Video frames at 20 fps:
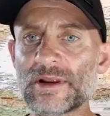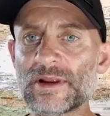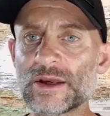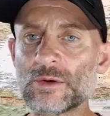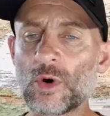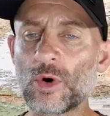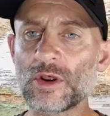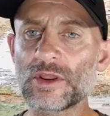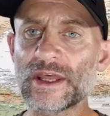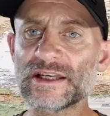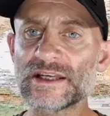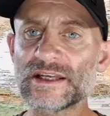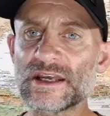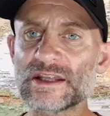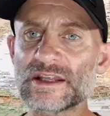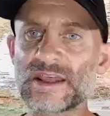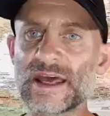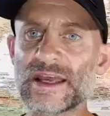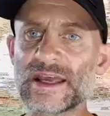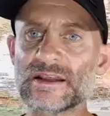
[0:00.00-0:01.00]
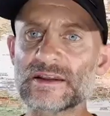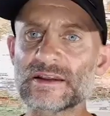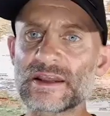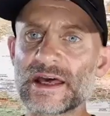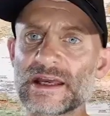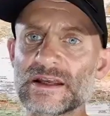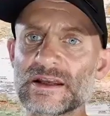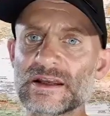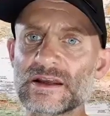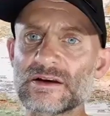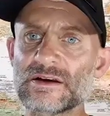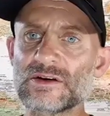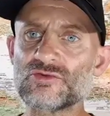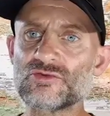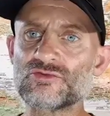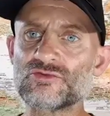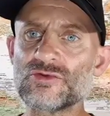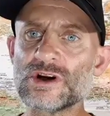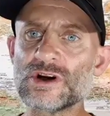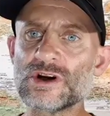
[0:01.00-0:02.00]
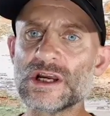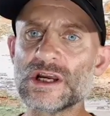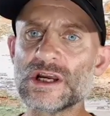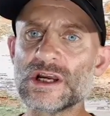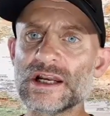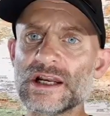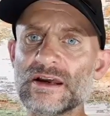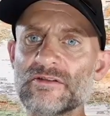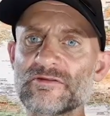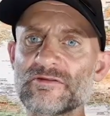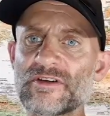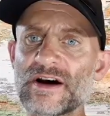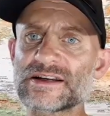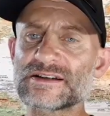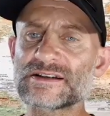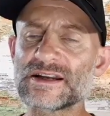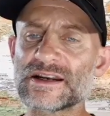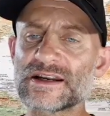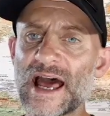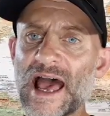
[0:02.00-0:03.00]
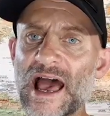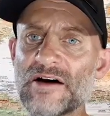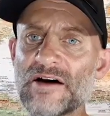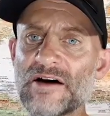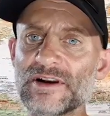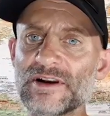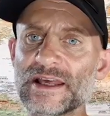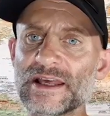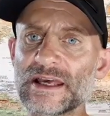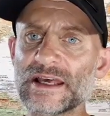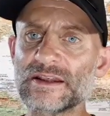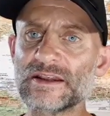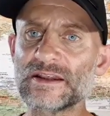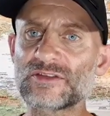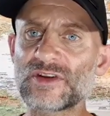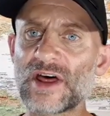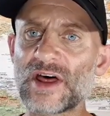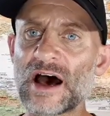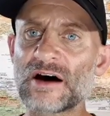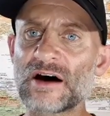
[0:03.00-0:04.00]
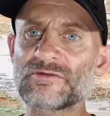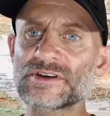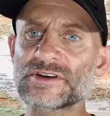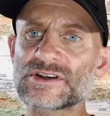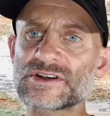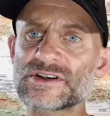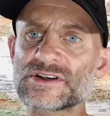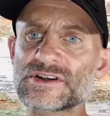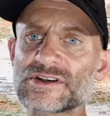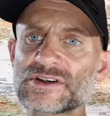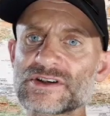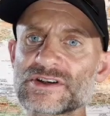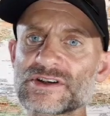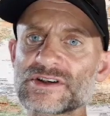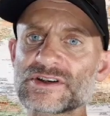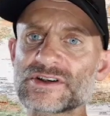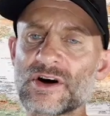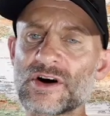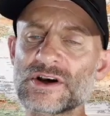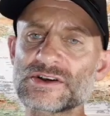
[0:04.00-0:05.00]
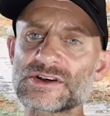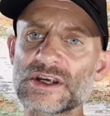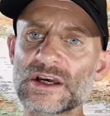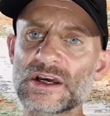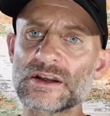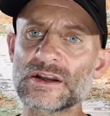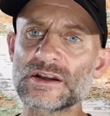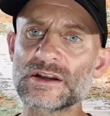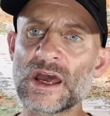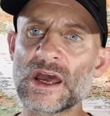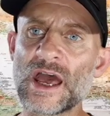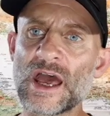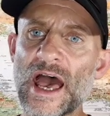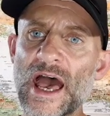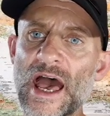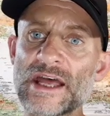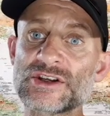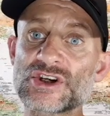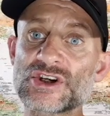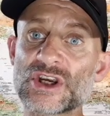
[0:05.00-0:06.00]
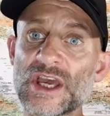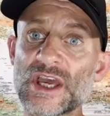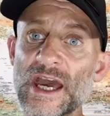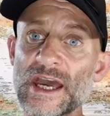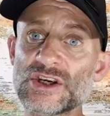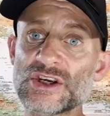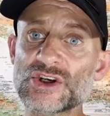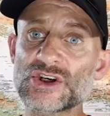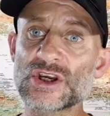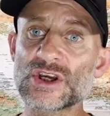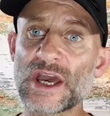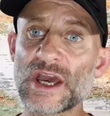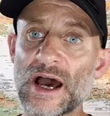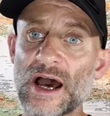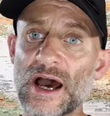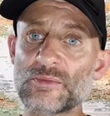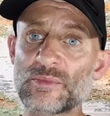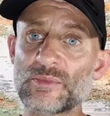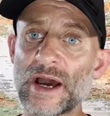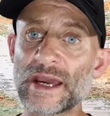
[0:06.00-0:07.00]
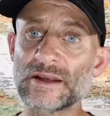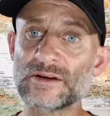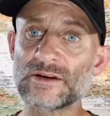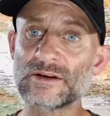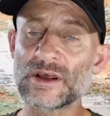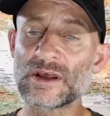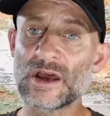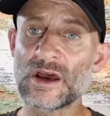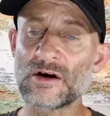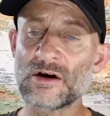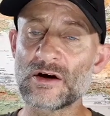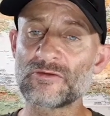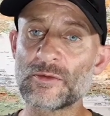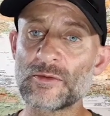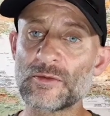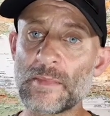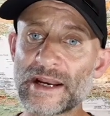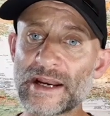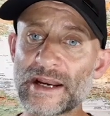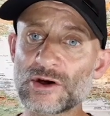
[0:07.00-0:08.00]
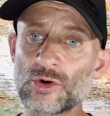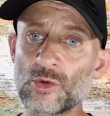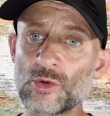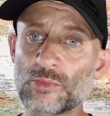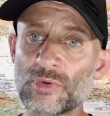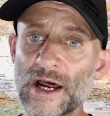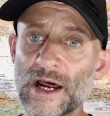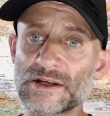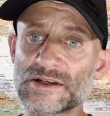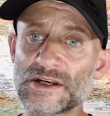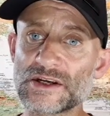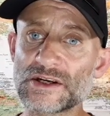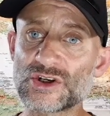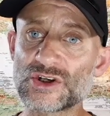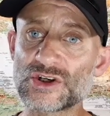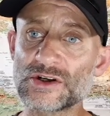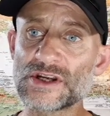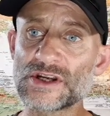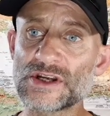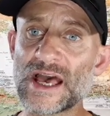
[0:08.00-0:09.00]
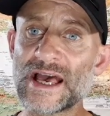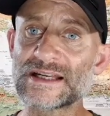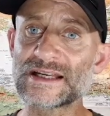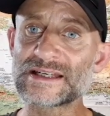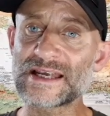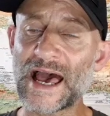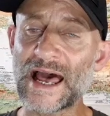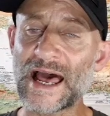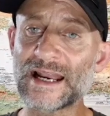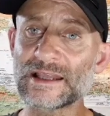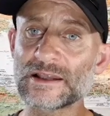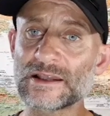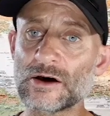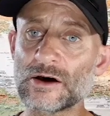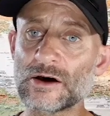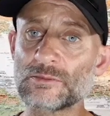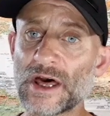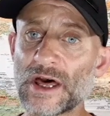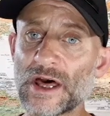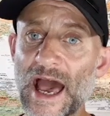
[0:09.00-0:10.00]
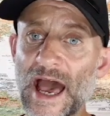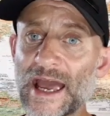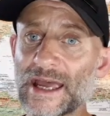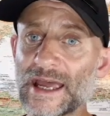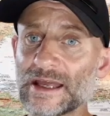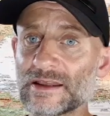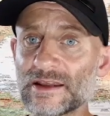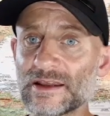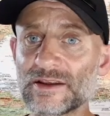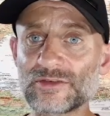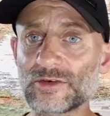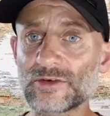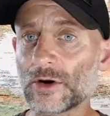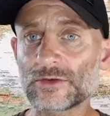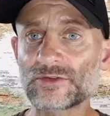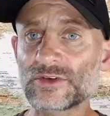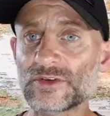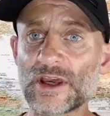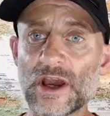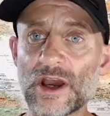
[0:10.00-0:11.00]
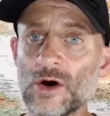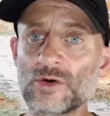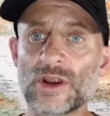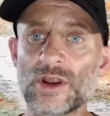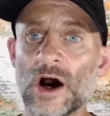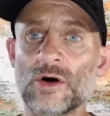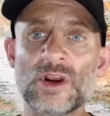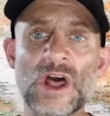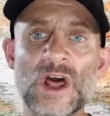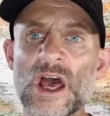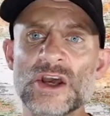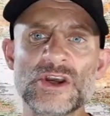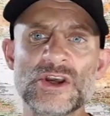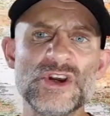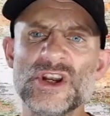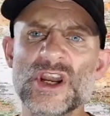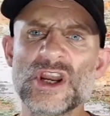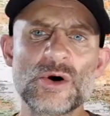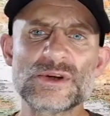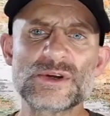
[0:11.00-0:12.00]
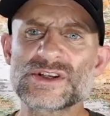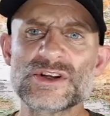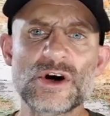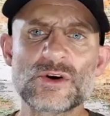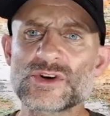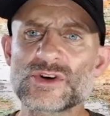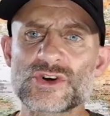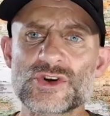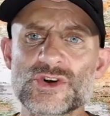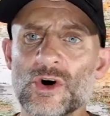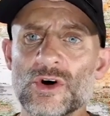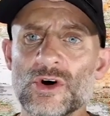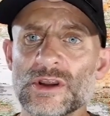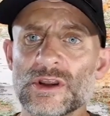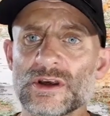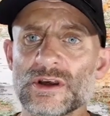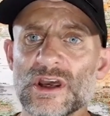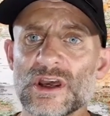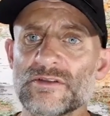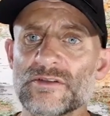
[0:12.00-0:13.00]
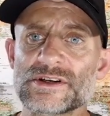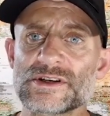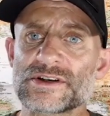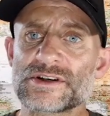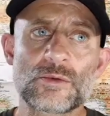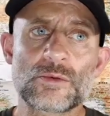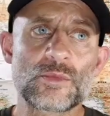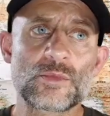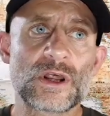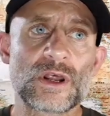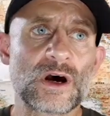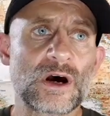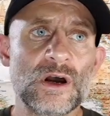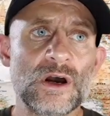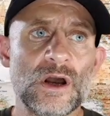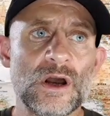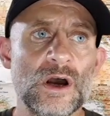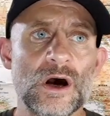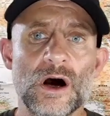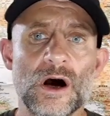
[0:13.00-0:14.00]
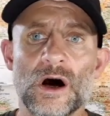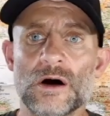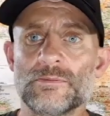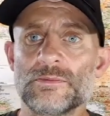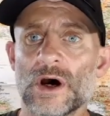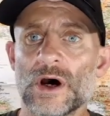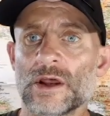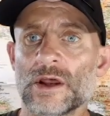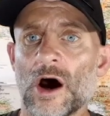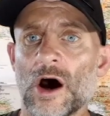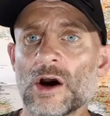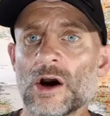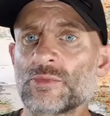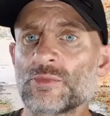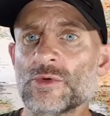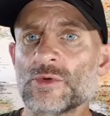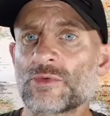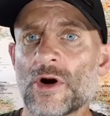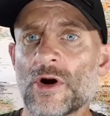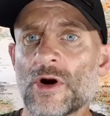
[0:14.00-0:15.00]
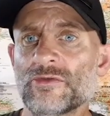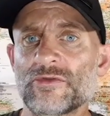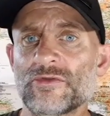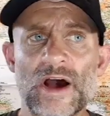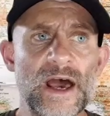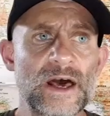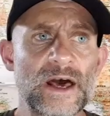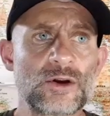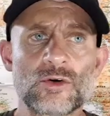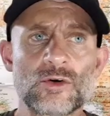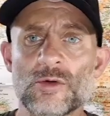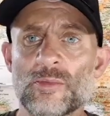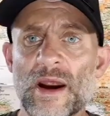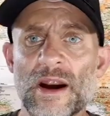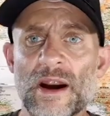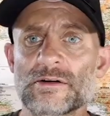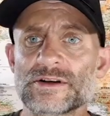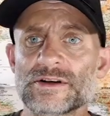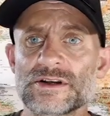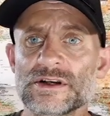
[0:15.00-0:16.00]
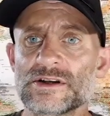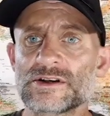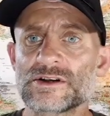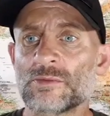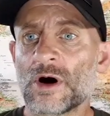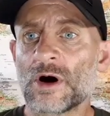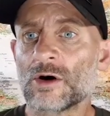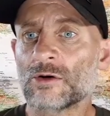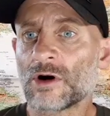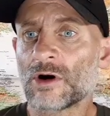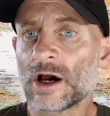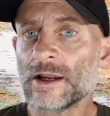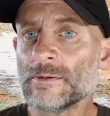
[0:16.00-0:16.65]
What they did, they really invested heavily in this advertising and education campaign for medical practitioners, telling them that, hey, this oxycodone, it's no stronger than giving someone an ibuprofen or a paracetamol, right?